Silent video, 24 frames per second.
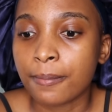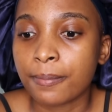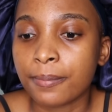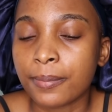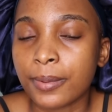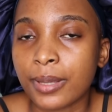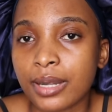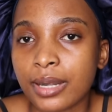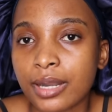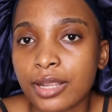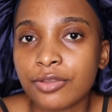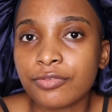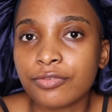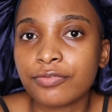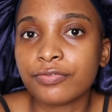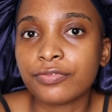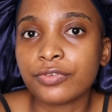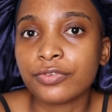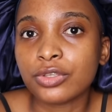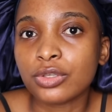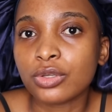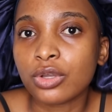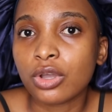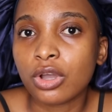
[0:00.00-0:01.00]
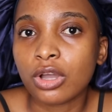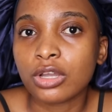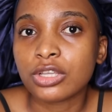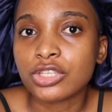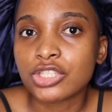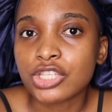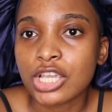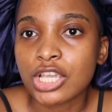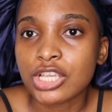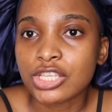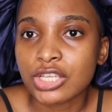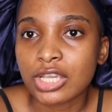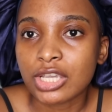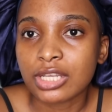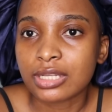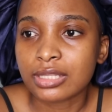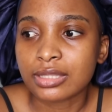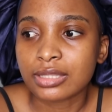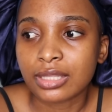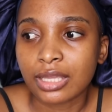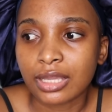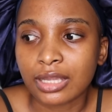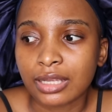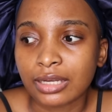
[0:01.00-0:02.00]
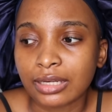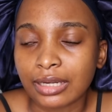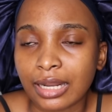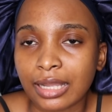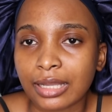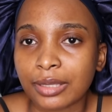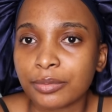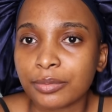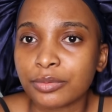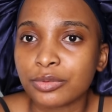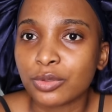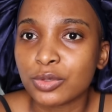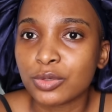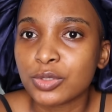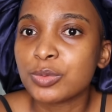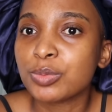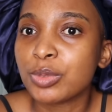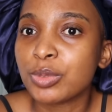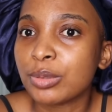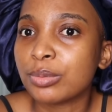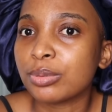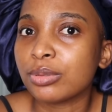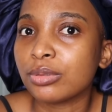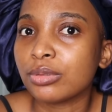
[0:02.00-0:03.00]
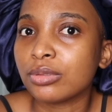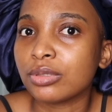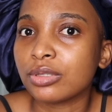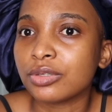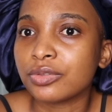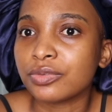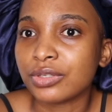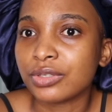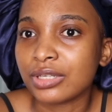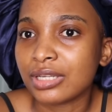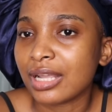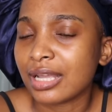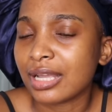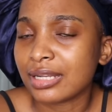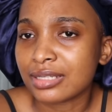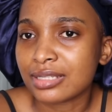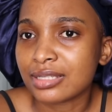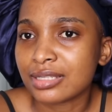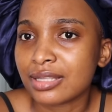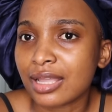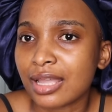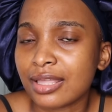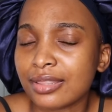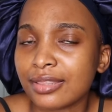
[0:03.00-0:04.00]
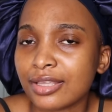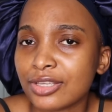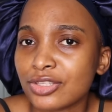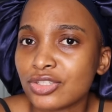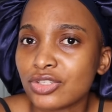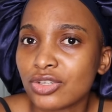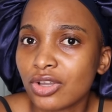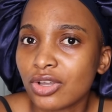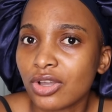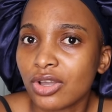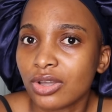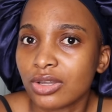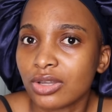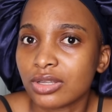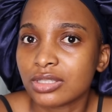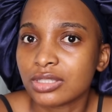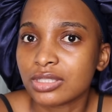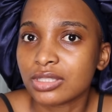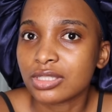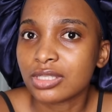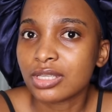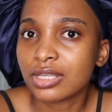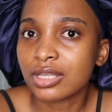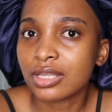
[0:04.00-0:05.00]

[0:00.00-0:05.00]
But if you can't change anything, like, those people really understand that you can't.